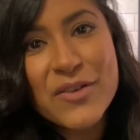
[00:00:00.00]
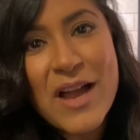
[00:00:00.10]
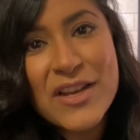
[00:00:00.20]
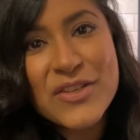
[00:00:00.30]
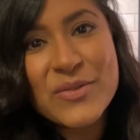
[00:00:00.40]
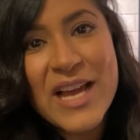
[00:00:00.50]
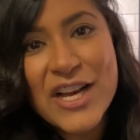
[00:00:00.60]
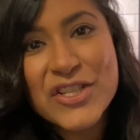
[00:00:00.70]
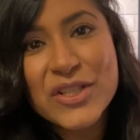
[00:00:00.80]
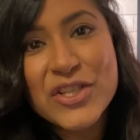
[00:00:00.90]
gratitude
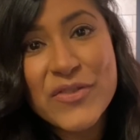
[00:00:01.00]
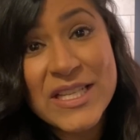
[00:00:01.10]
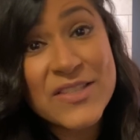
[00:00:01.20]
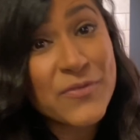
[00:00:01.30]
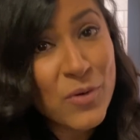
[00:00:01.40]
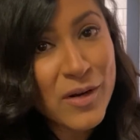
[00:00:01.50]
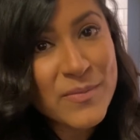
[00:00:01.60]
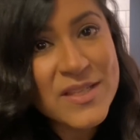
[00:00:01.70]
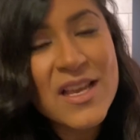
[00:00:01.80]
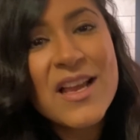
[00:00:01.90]
actually
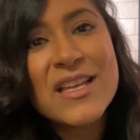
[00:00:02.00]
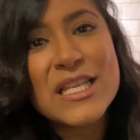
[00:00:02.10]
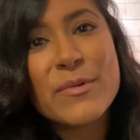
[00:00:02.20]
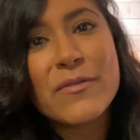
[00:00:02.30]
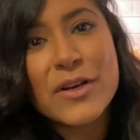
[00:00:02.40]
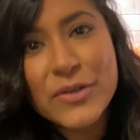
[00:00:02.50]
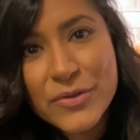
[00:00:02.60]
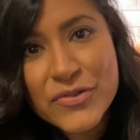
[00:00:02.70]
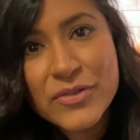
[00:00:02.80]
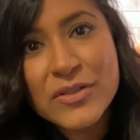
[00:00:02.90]
transforms some of our
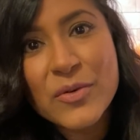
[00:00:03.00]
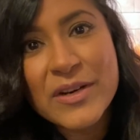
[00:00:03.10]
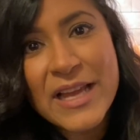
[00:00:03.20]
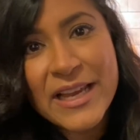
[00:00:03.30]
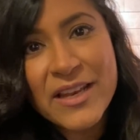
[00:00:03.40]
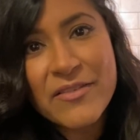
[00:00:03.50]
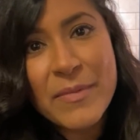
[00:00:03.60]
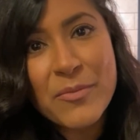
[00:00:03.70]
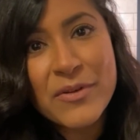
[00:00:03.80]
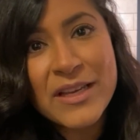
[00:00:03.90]
neutral or negative
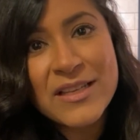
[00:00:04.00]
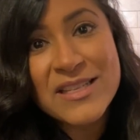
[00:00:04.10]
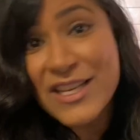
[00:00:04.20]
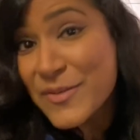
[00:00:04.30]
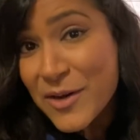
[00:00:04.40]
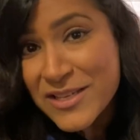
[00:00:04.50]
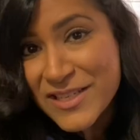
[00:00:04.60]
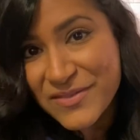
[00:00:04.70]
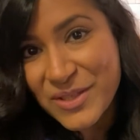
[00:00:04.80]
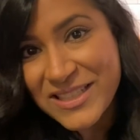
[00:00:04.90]
memories into
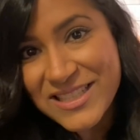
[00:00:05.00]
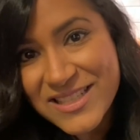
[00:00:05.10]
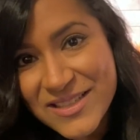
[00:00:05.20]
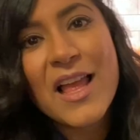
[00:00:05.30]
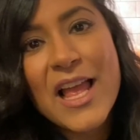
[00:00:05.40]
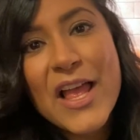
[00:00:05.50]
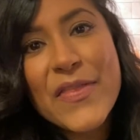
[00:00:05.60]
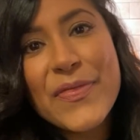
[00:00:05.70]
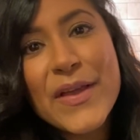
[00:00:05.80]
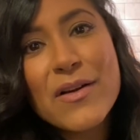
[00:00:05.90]
positive ones.
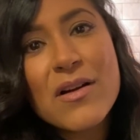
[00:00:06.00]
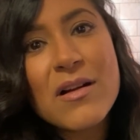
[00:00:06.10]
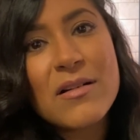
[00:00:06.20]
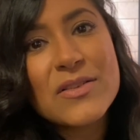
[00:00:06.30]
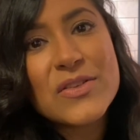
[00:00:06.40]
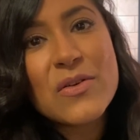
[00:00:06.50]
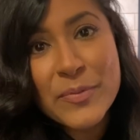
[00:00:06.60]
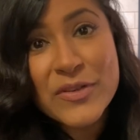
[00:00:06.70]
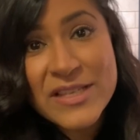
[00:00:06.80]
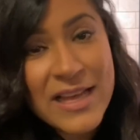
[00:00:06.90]
There are also
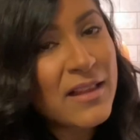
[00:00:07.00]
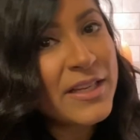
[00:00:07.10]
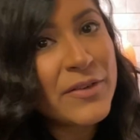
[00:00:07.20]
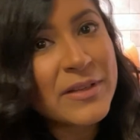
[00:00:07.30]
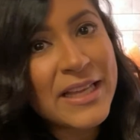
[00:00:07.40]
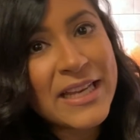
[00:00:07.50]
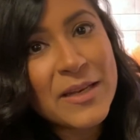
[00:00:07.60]
personality-related